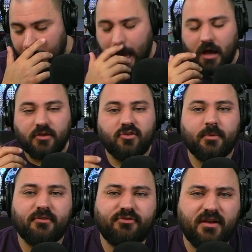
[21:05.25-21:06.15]
Uh, do
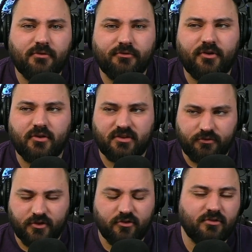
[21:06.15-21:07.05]
me a favor, folks,
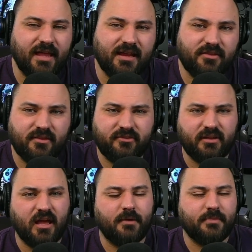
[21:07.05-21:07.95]
if you do like this,
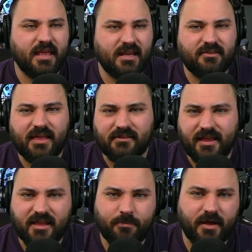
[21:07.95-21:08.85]
um, hitting that
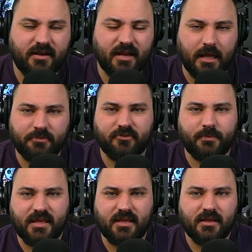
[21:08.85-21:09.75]
like button helps
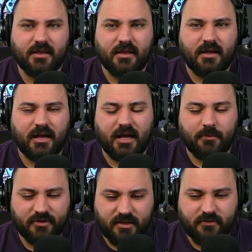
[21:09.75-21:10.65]
me. Uh,
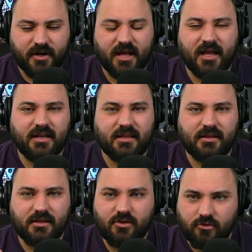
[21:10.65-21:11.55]
believe it or not,
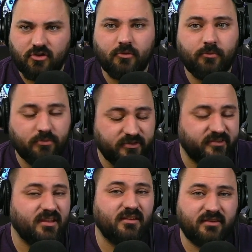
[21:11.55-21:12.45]
YouTube
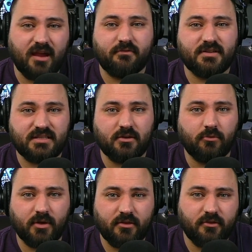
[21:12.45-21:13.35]
sees every
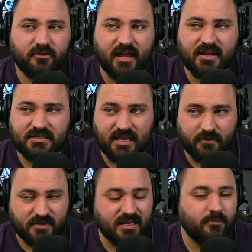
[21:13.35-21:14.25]
single one of those likes, and
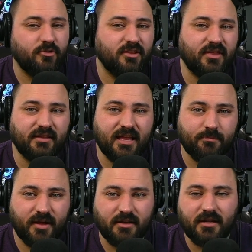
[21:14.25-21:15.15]
every time you hit that like
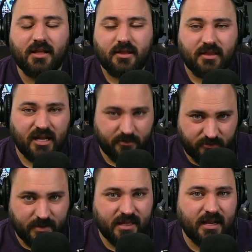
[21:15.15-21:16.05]
button, that
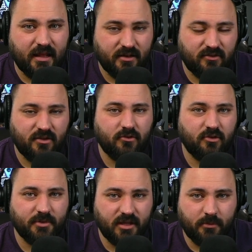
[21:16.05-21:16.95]
helps me get out into
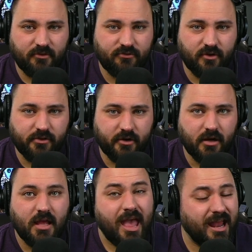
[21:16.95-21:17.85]
YouTube a little bit further.
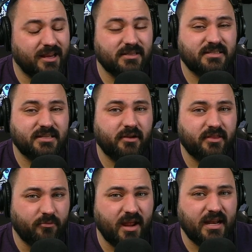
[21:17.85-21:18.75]
And considering
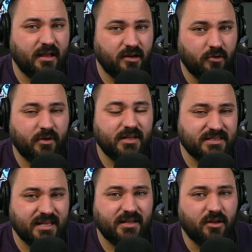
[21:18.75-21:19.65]
that right now no one is
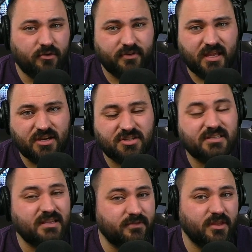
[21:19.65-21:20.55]
getting
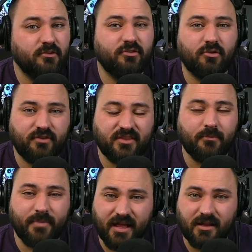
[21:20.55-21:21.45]
notifications, even those who have hit the
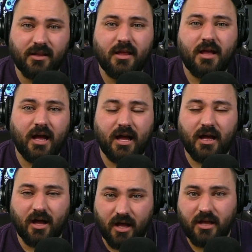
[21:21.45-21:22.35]
bell
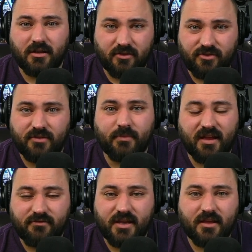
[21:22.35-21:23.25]
uh, on
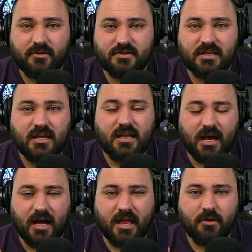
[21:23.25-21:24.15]
my videos,
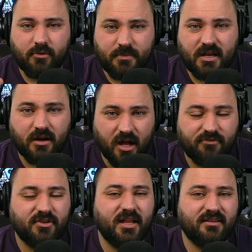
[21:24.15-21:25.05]
uh, it would mean an
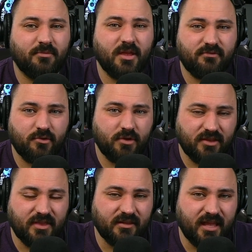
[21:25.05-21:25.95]
awful lot to me if you would
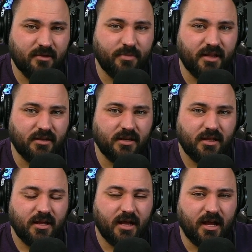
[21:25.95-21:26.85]
hit that like button
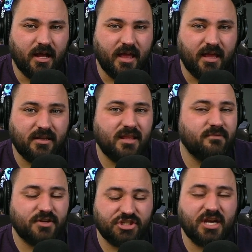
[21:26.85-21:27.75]
uh, and
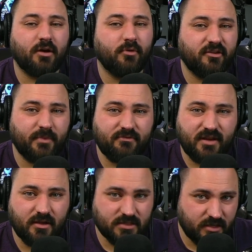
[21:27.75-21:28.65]
even share one of my
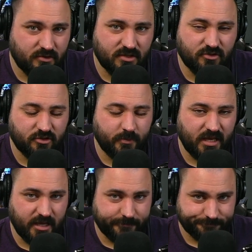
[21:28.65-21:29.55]
videos on your social media.